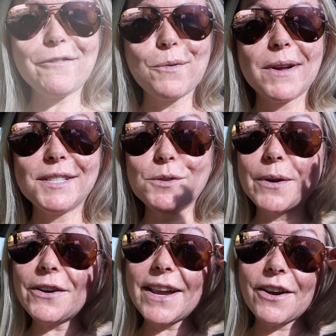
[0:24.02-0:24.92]
everyone, so
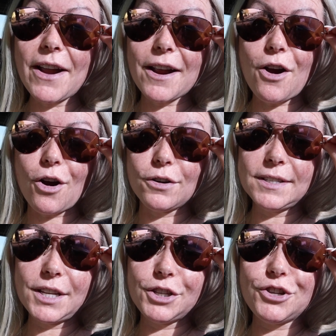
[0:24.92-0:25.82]
we're here at
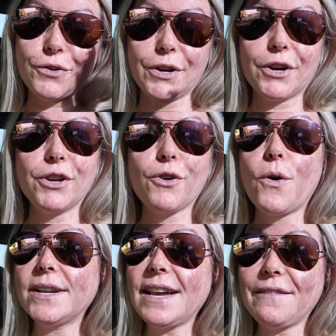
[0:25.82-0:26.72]
Carl's Jr. You're
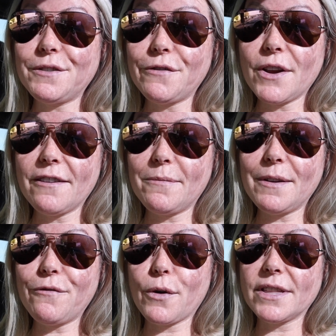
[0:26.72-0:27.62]
going to have to forgive
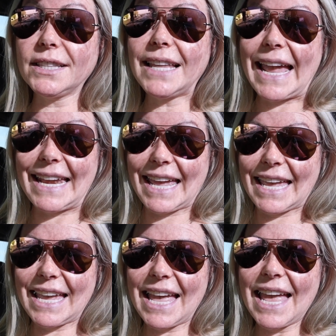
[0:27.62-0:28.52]
me for the
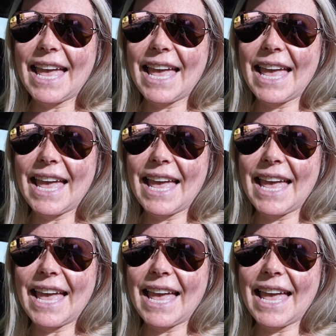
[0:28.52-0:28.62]
lighting.